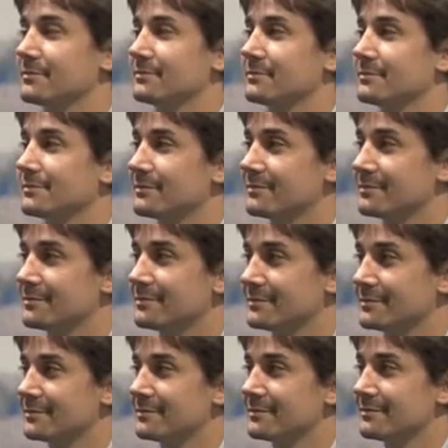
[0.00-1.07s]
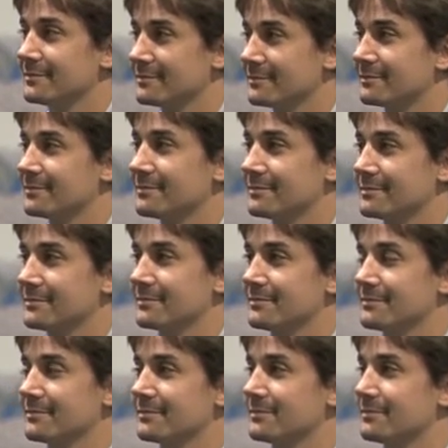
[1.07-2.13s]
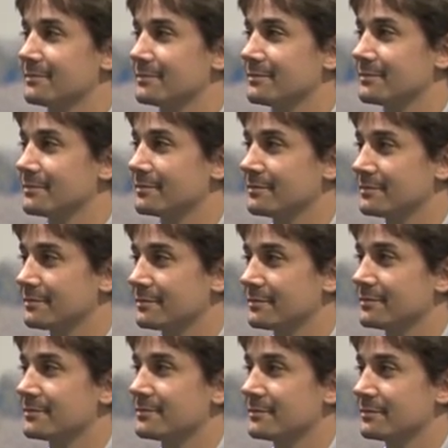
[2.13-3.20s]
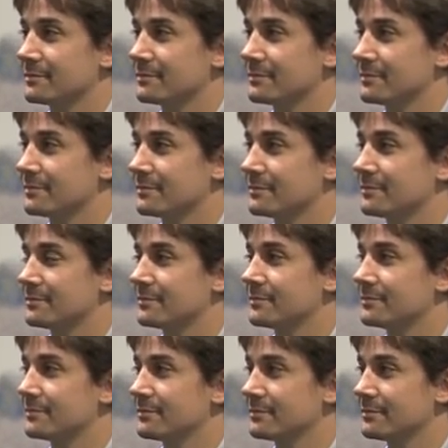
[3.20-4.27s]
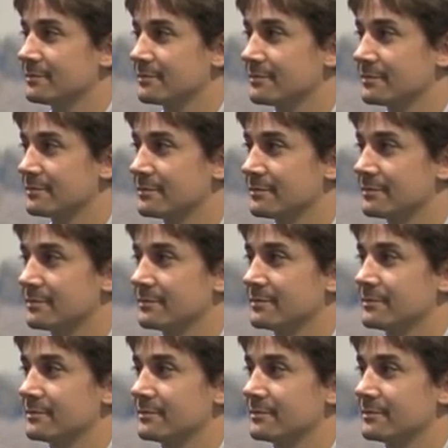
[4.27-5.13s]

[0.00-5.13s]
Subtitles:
No words are spoken by the person on screen.